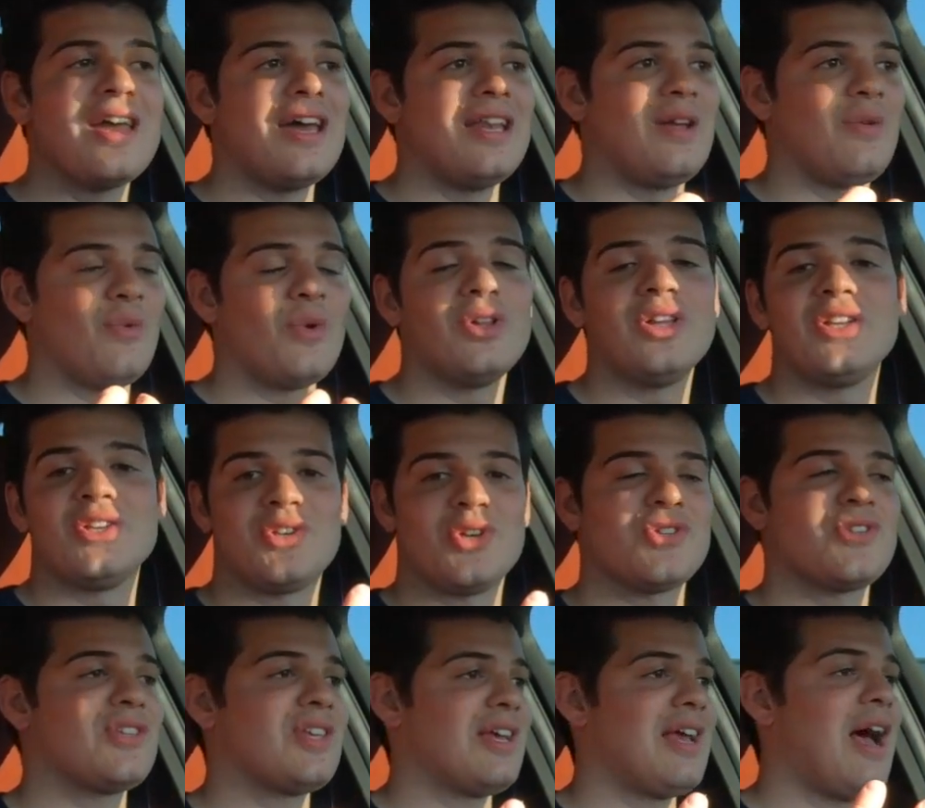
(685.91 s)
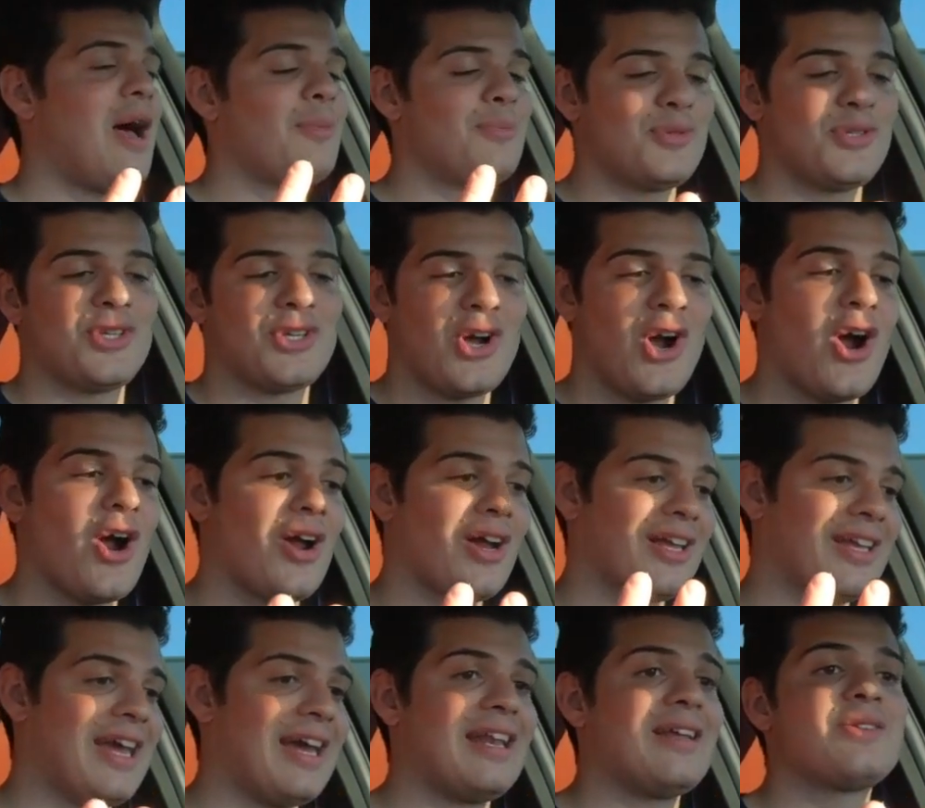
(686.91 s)
and it really just helps the car
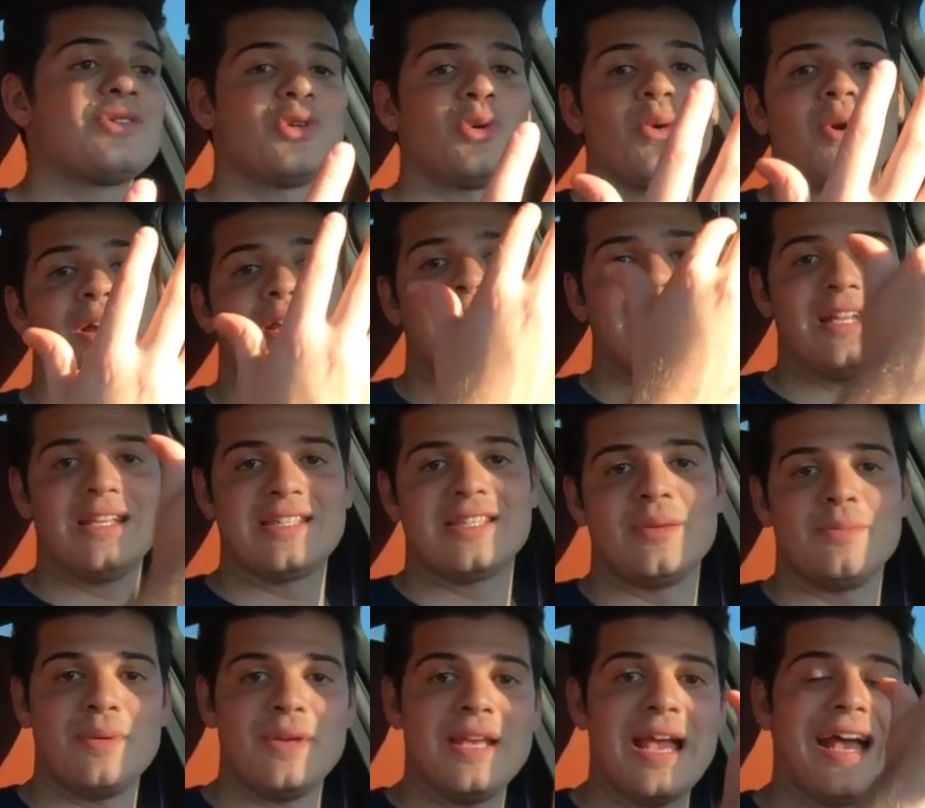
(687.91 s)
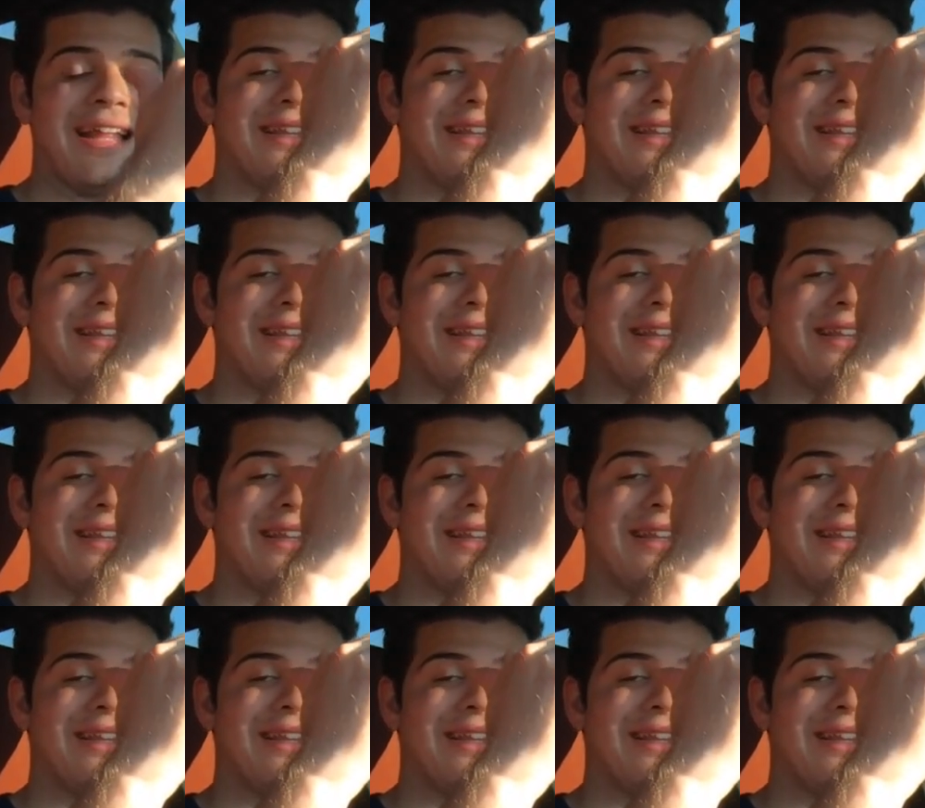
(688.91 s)
get it to where it needs to be,